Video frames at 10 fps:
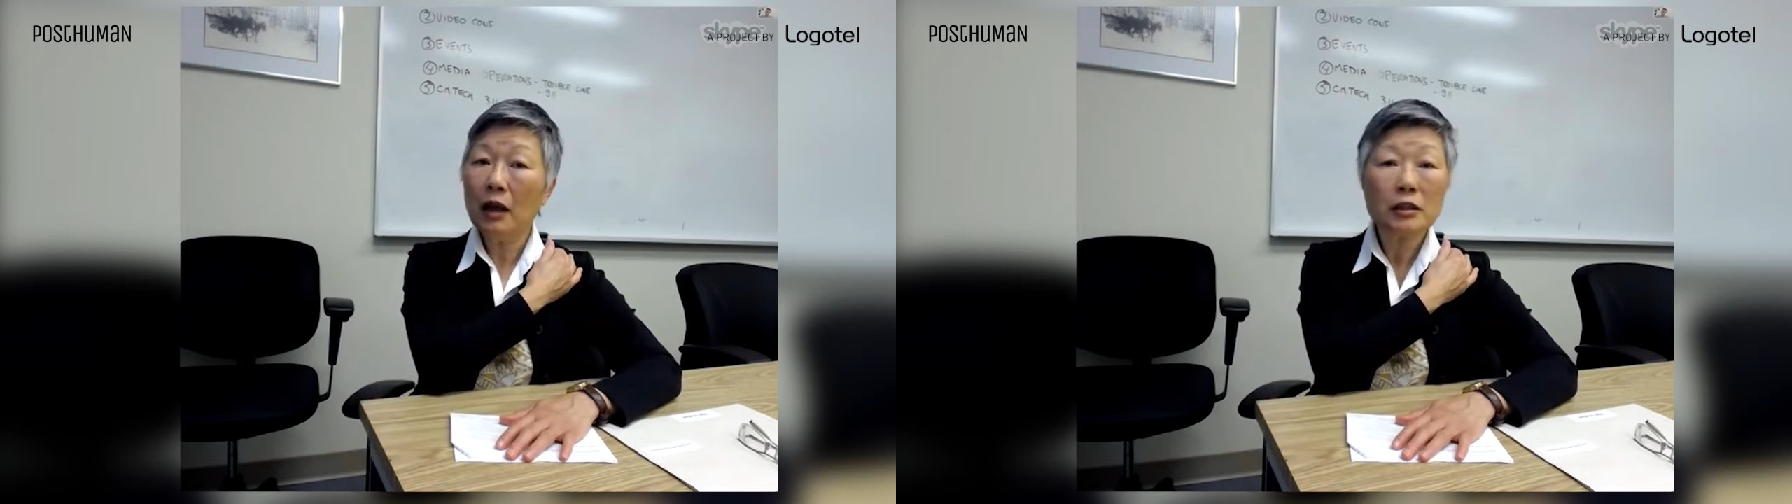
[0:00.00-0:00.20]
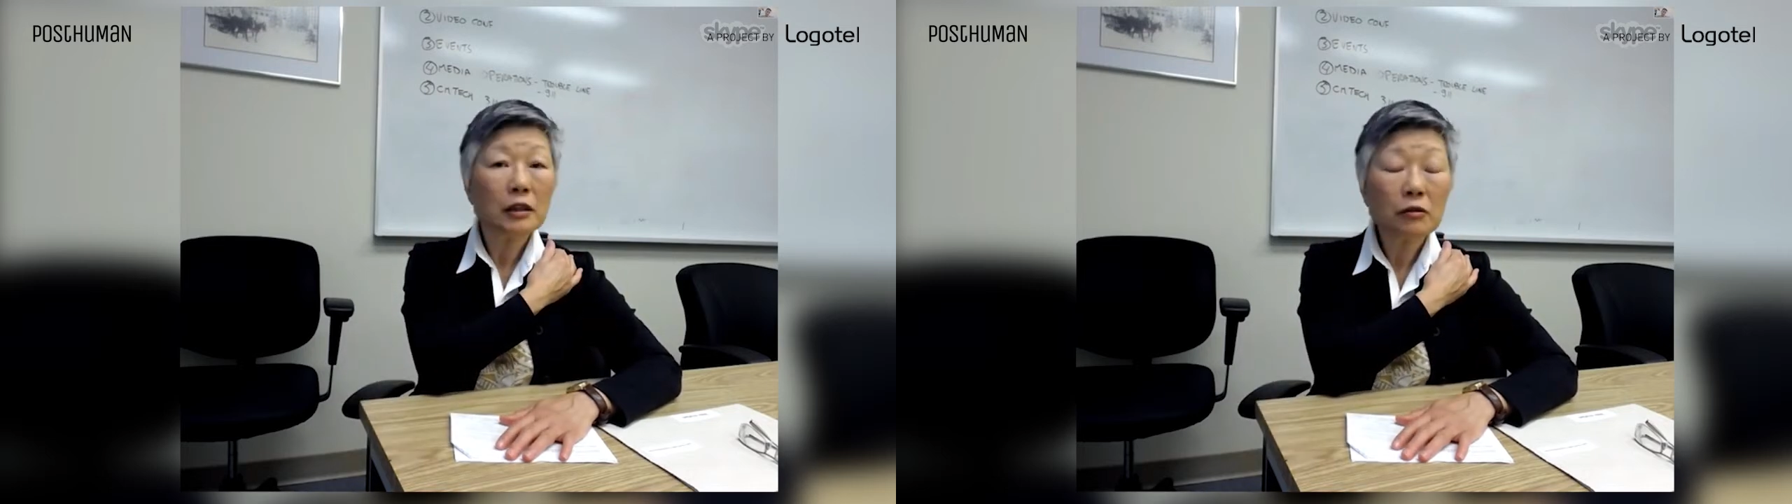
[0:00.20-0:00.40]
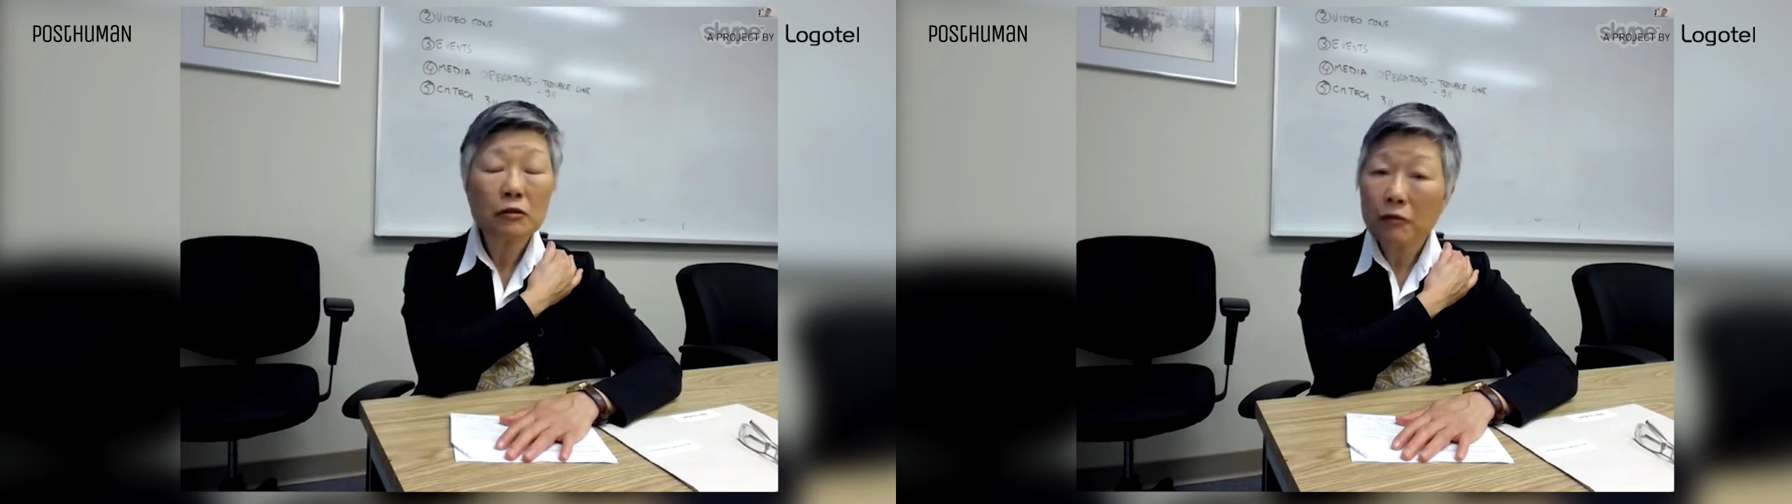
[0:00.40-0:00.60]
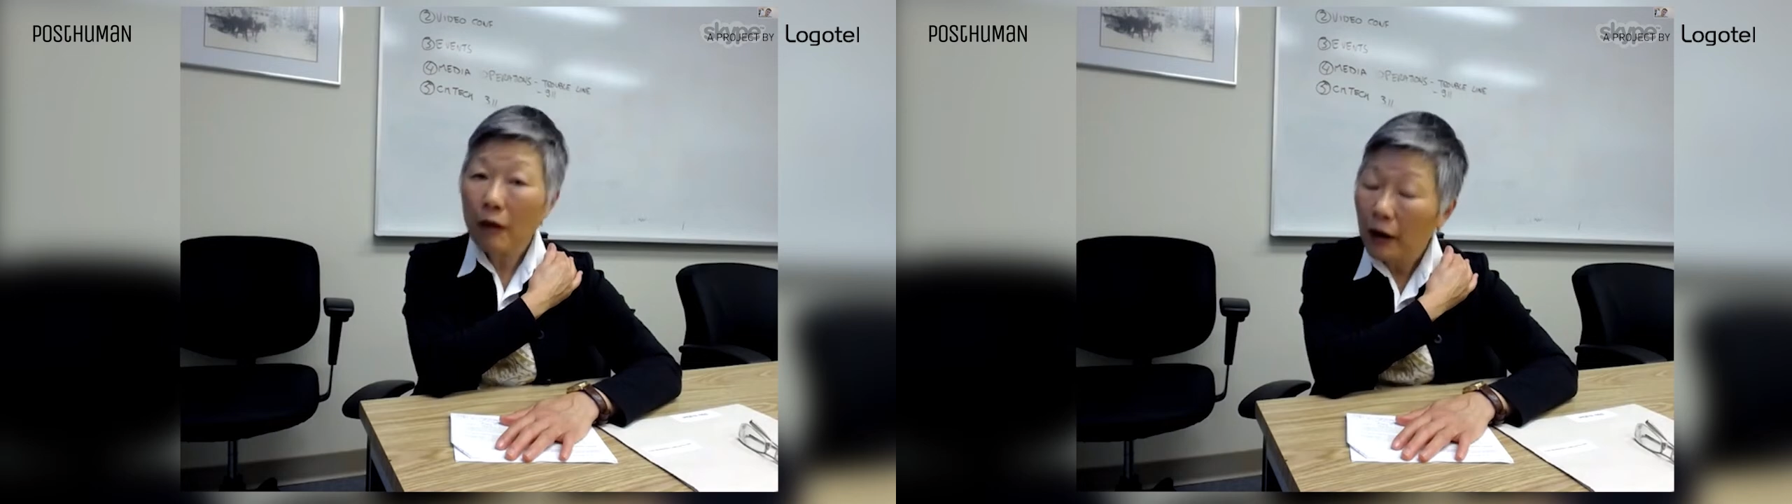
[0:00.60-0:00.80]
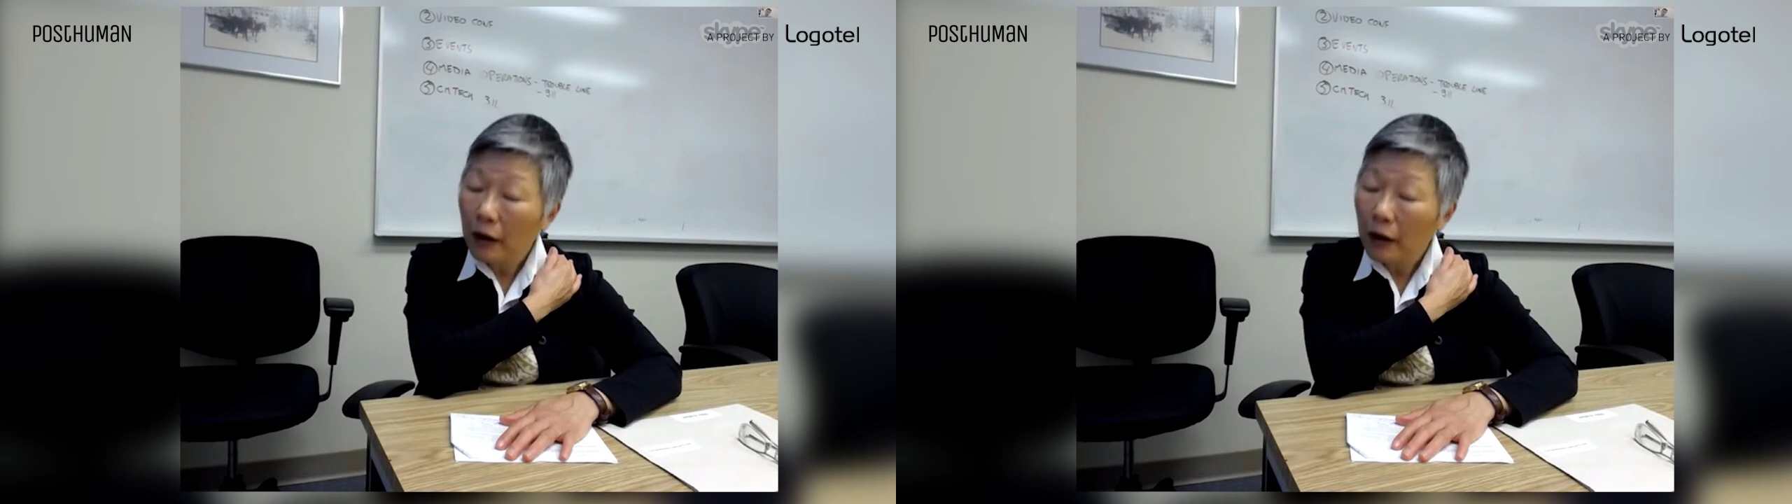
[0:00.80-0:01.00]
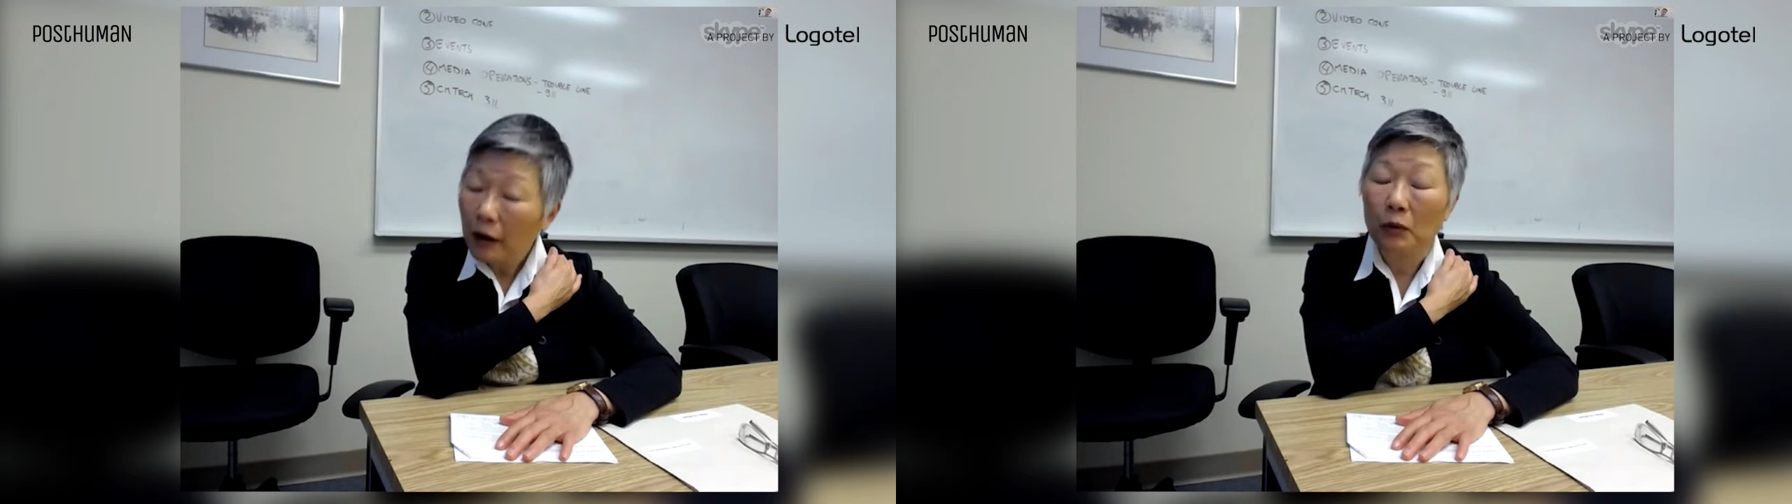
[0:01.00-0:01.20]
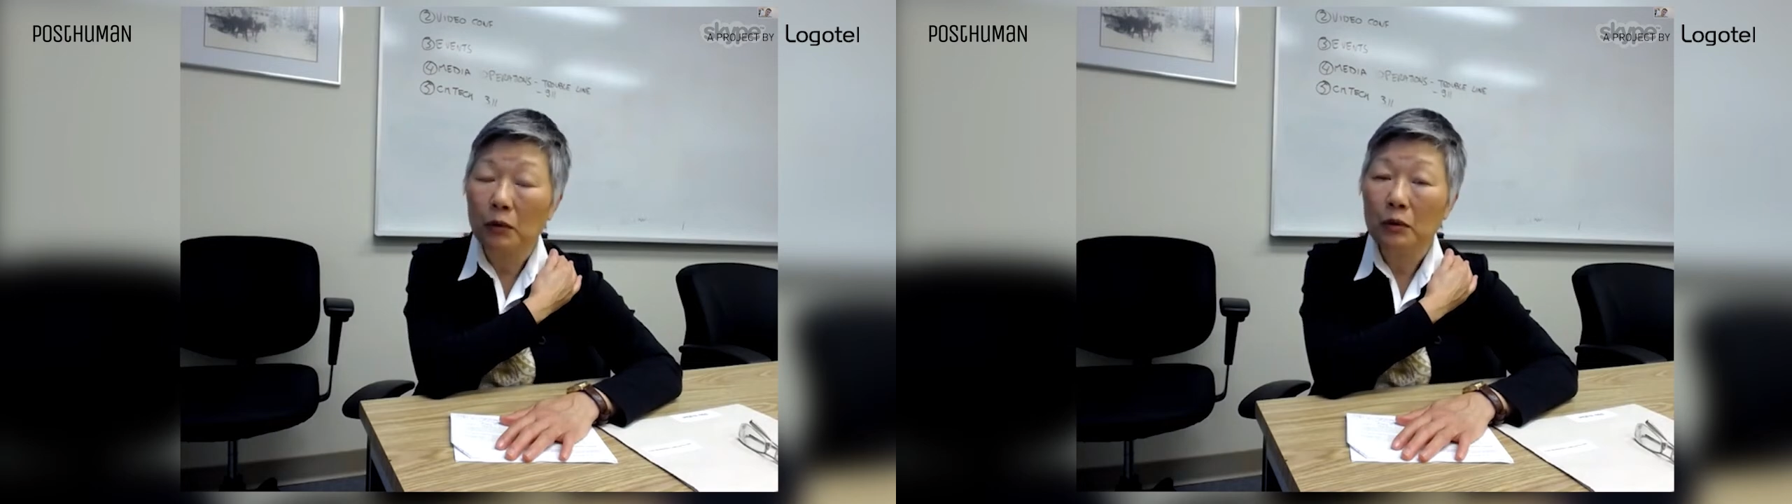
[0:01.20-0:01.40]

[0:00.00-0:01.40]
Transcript: is incredible.